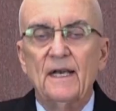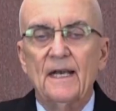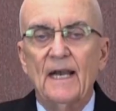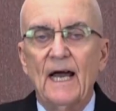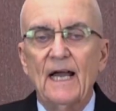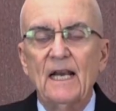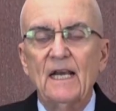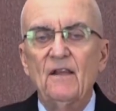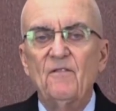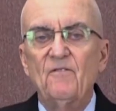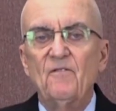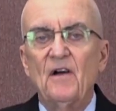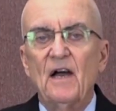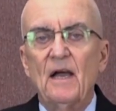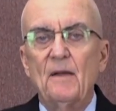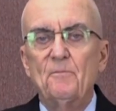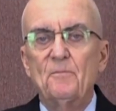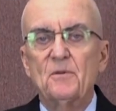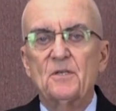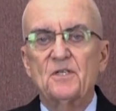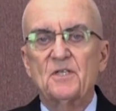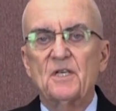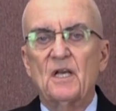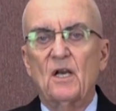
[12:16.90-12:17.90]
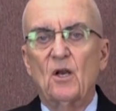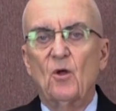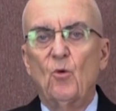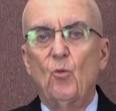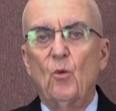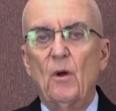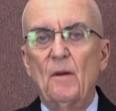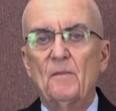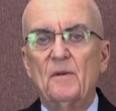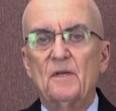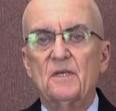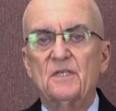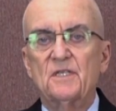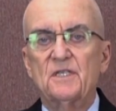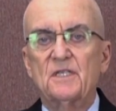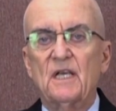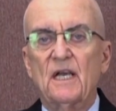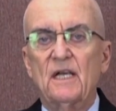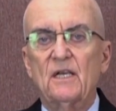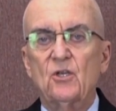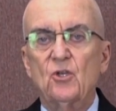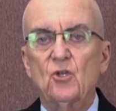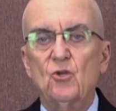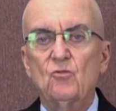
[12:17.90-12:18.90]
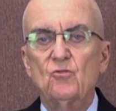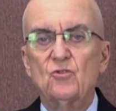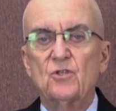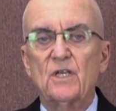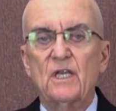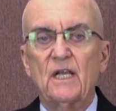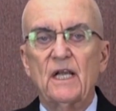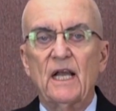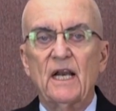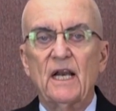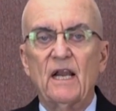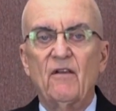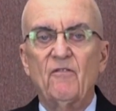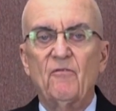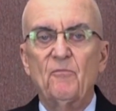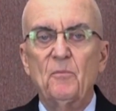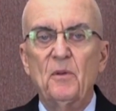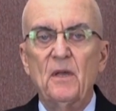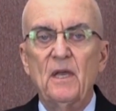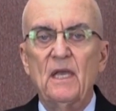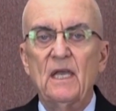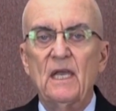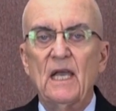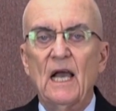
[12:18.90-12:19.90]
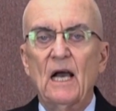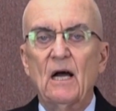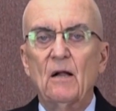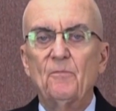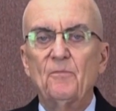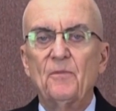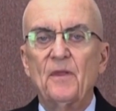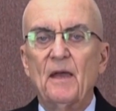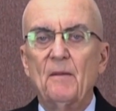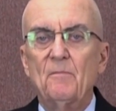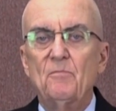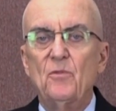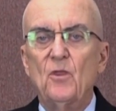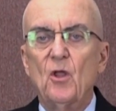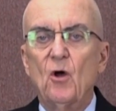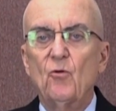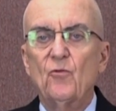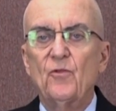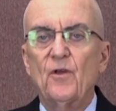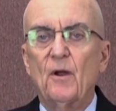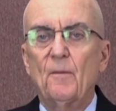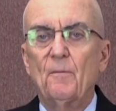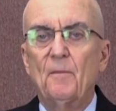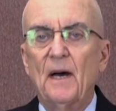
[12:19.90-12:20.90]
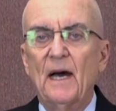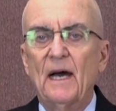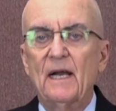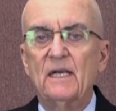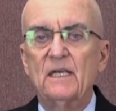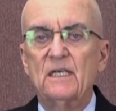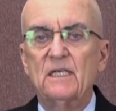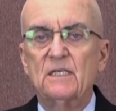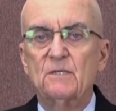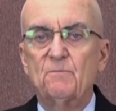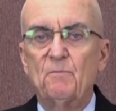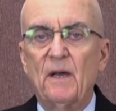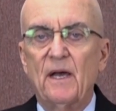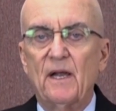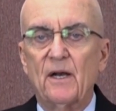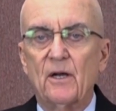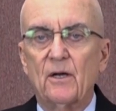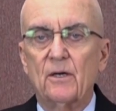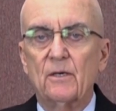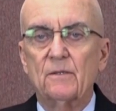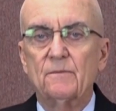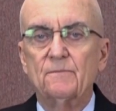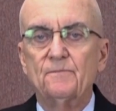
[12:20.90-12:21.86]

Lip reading: 95% of women said using NFP helped them know their bodies better.